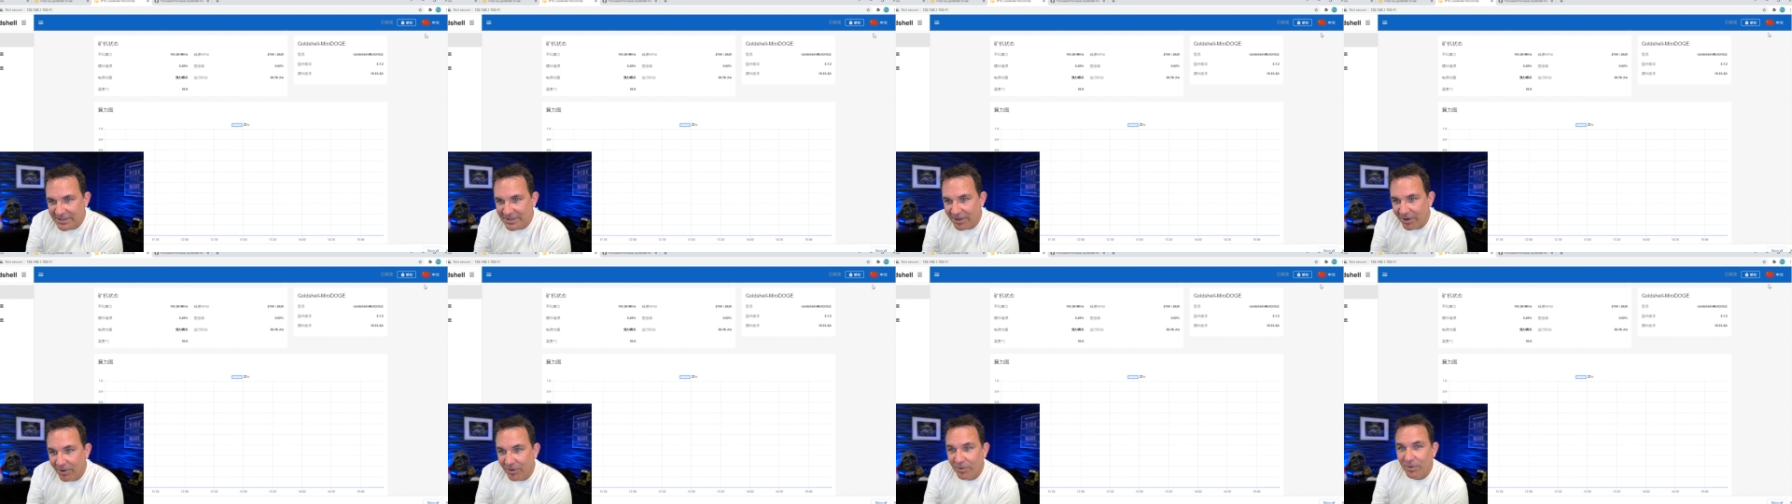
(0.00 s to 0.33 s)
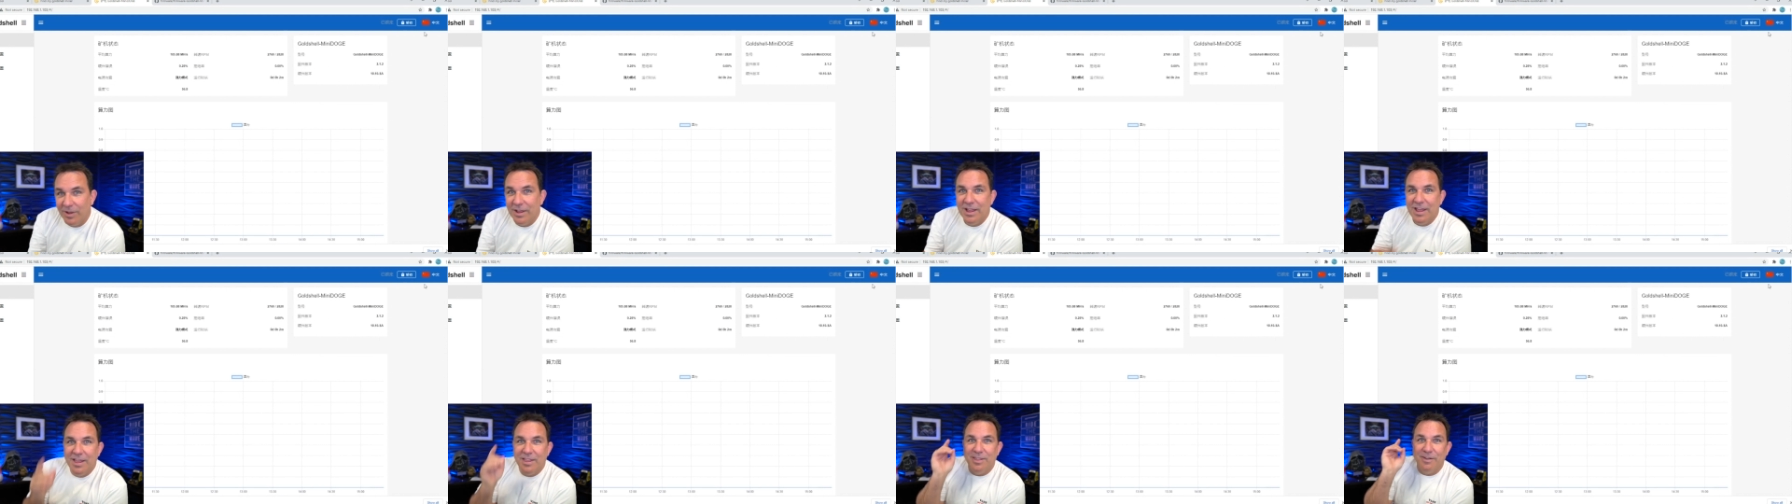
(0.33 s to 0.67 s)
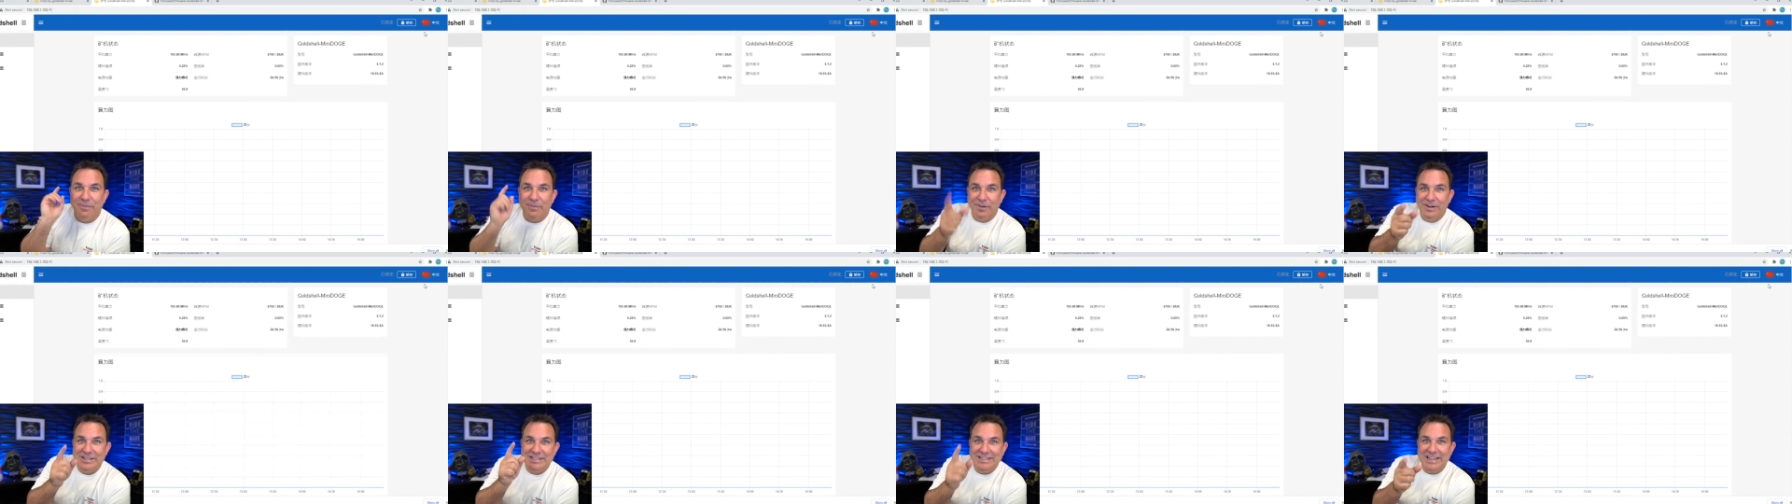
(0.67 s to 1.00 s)
So
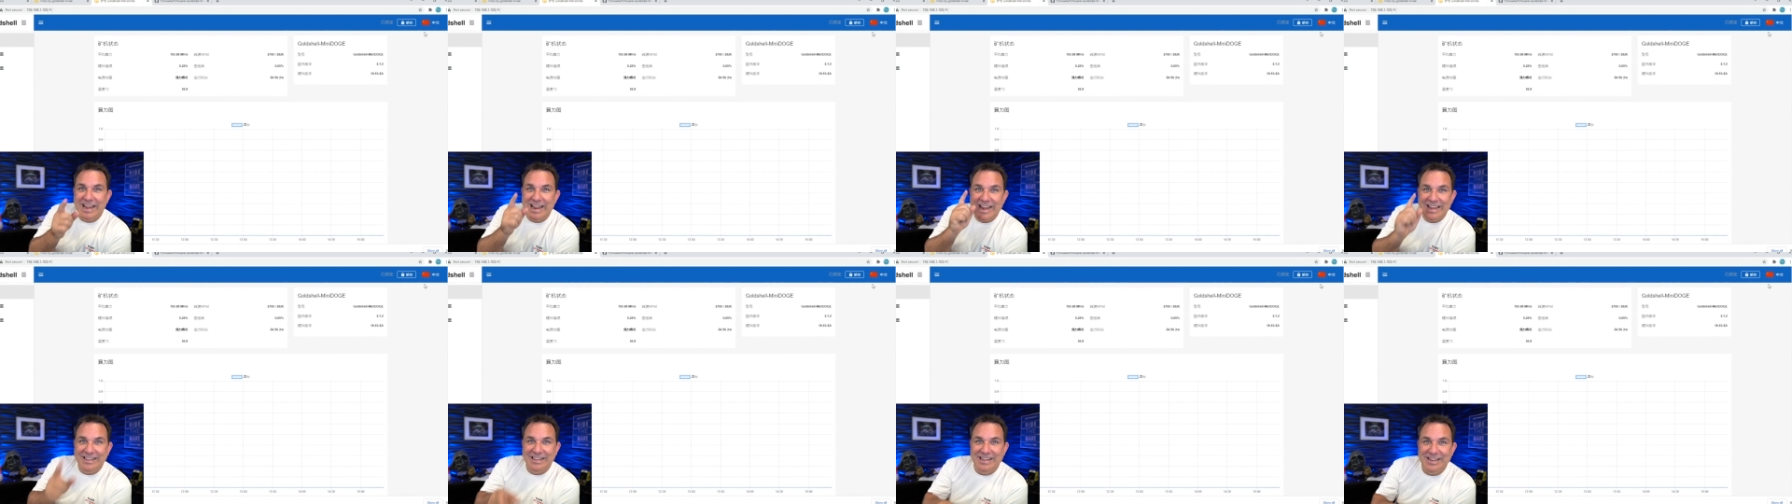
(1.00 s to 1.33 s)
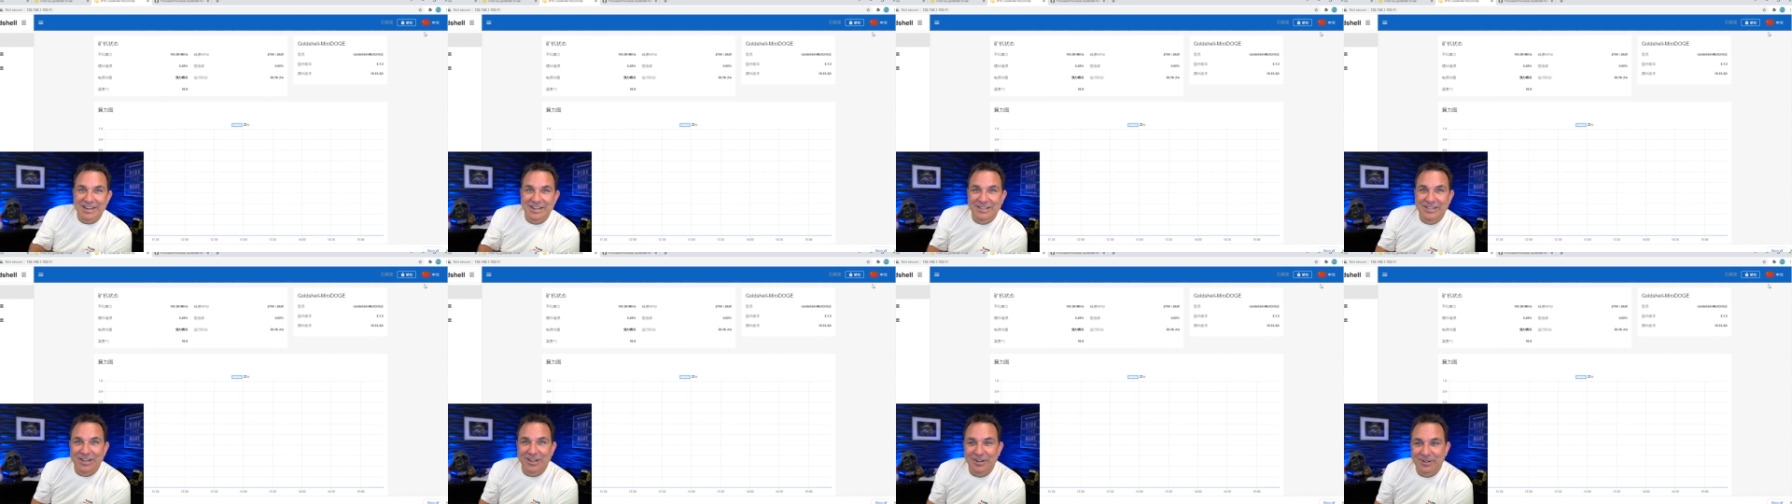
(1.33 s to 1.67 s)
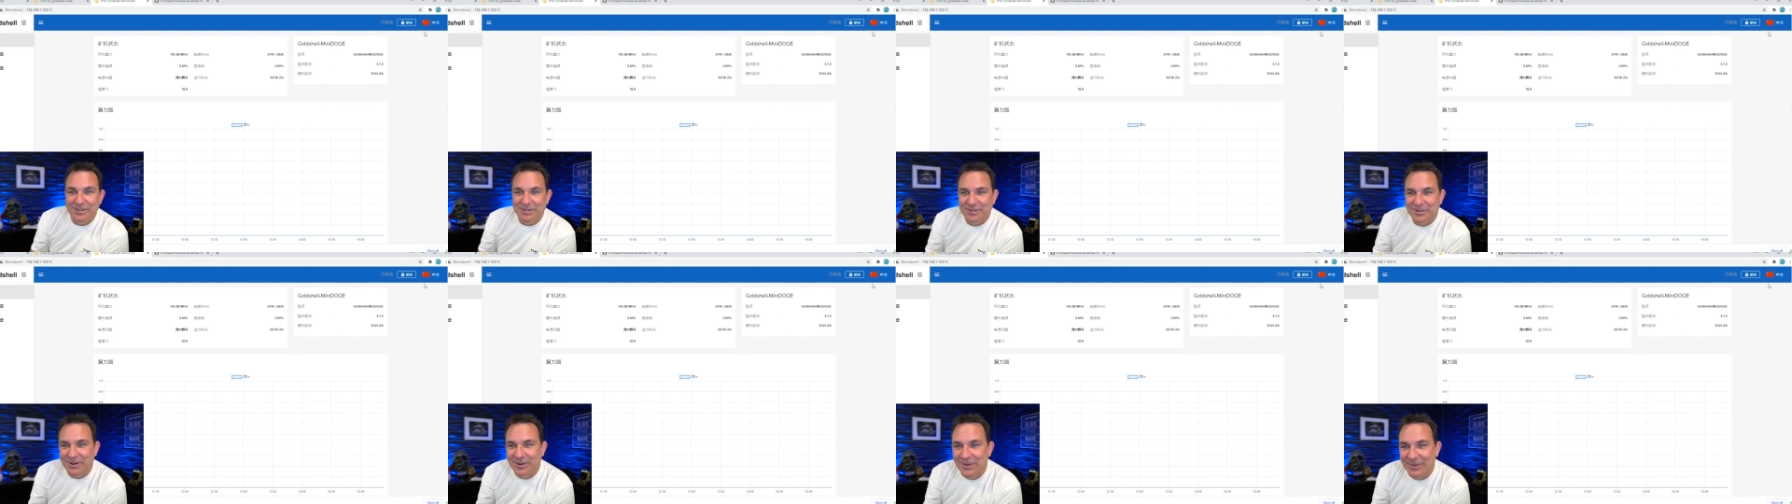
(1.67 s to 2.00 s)
the first thing that you
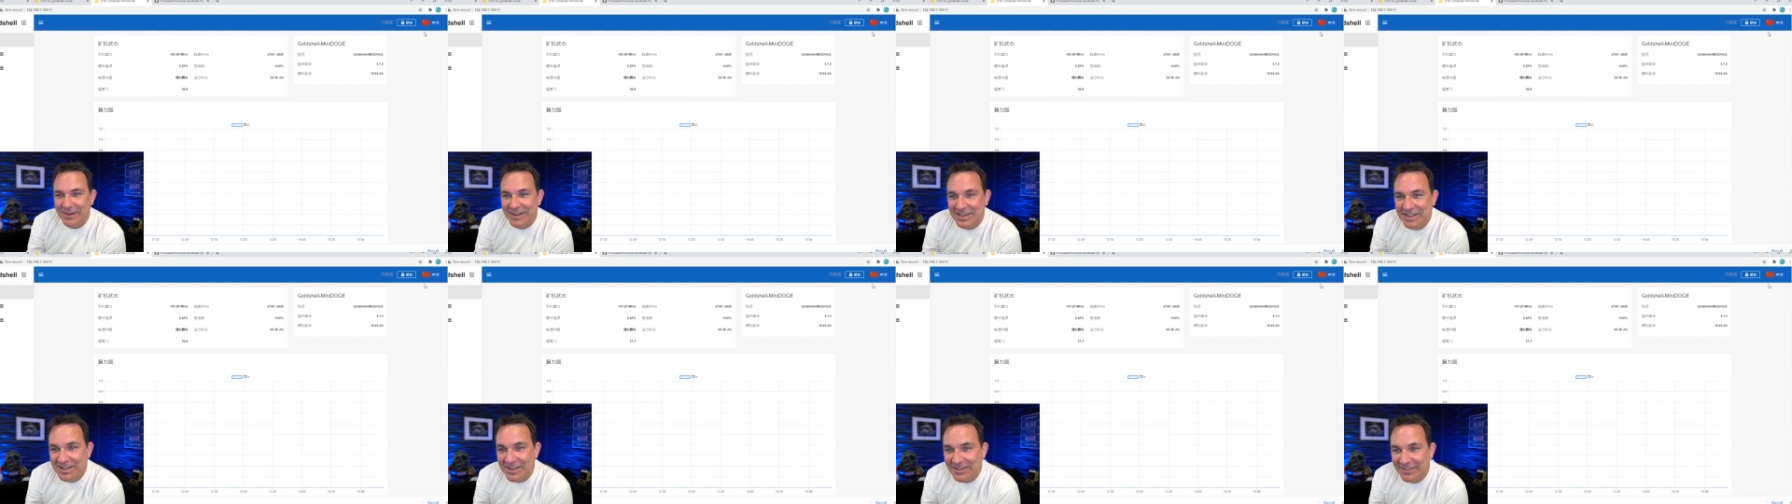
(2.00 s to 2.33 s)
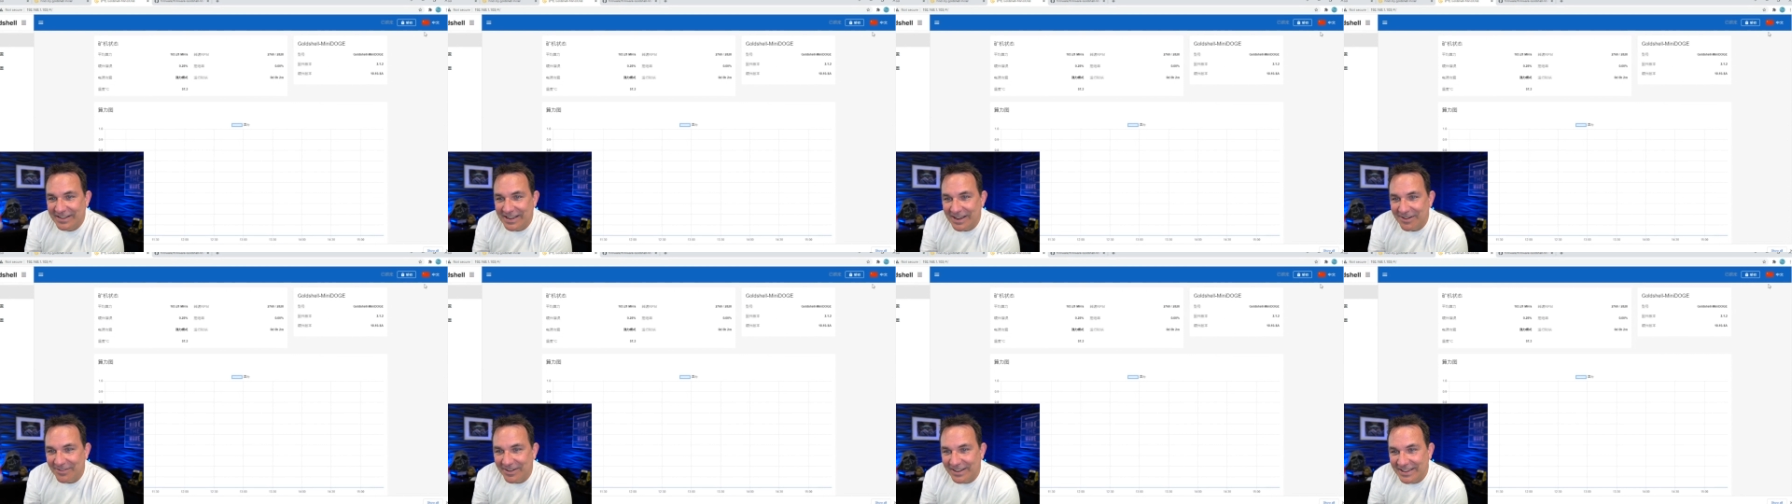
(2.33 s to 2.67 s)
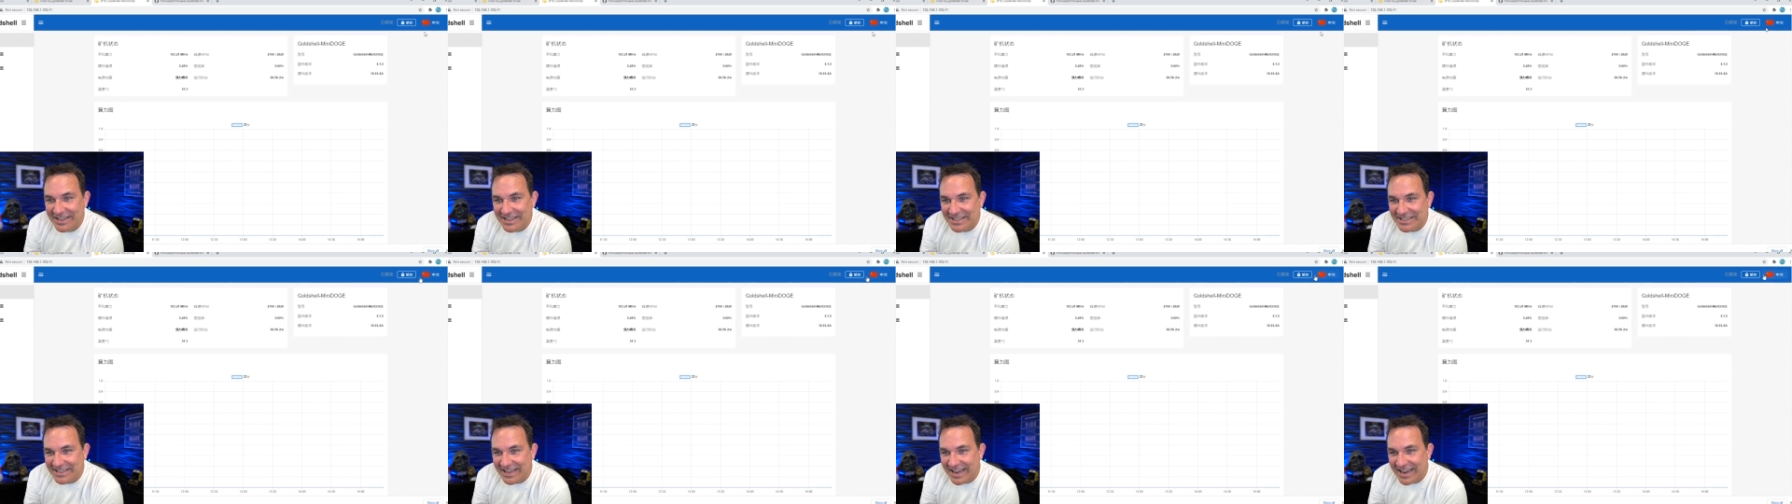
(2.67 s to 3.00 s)
do when you get one of
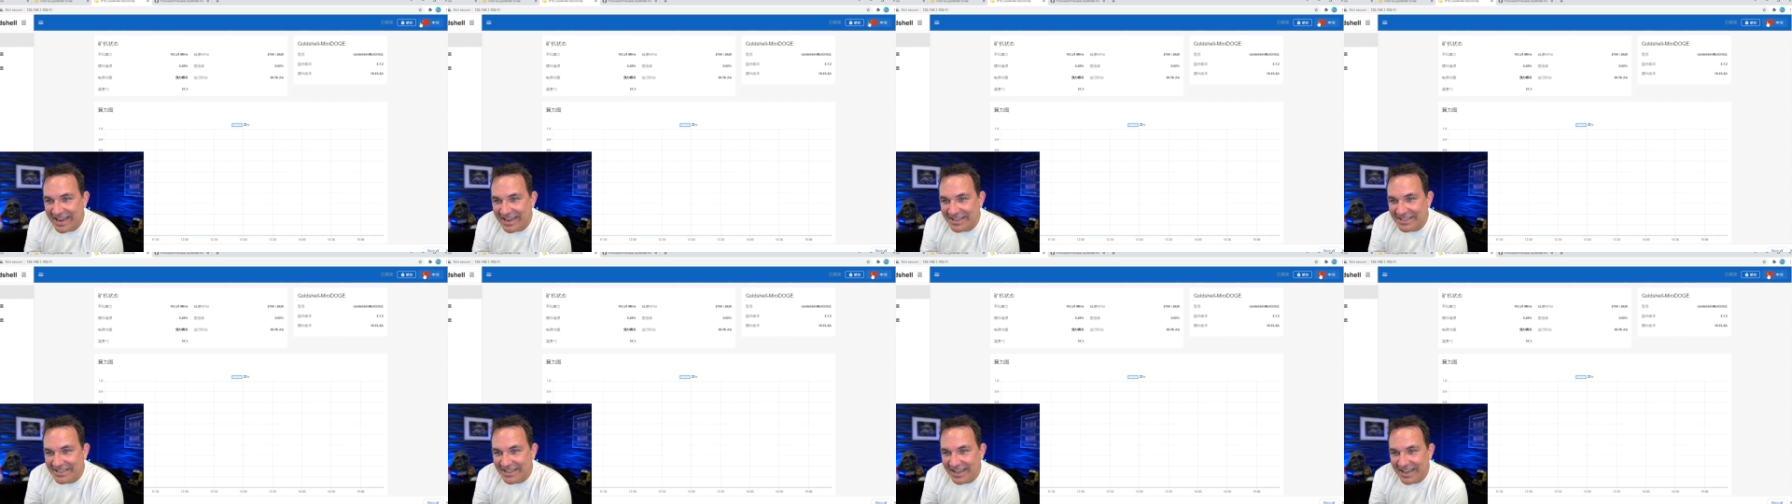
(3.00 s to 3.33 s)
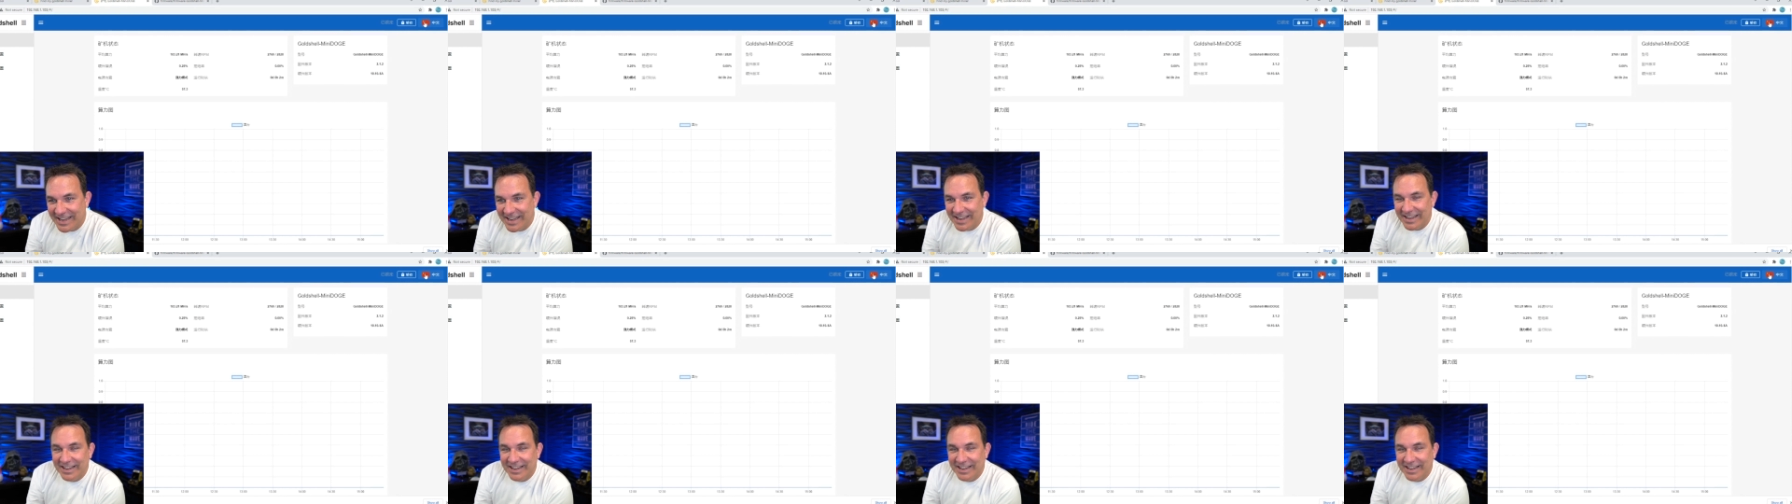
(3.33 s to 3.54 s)
these things